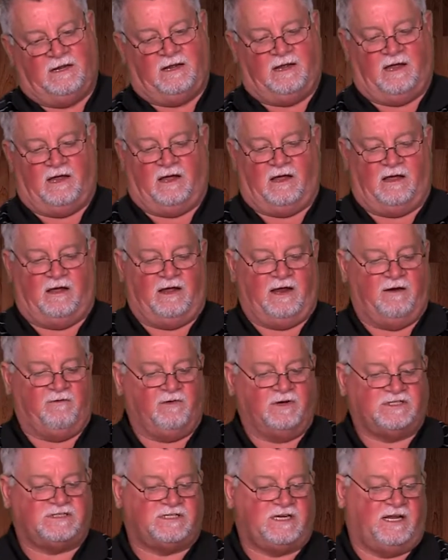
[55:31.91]

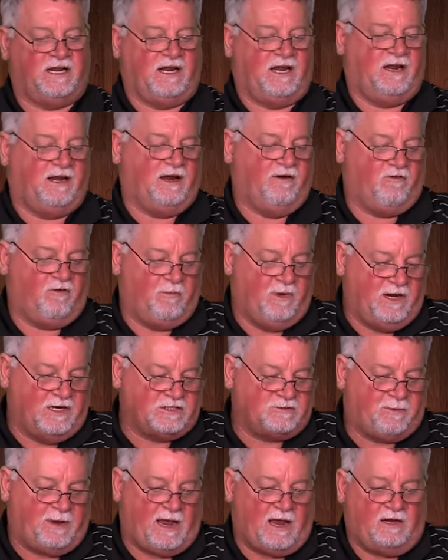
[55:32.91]
Every city and every
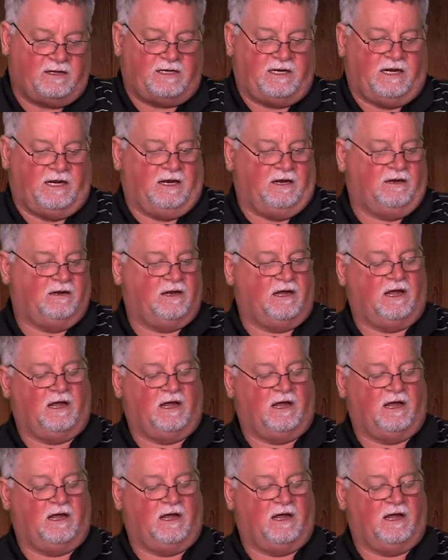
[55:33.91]
municipality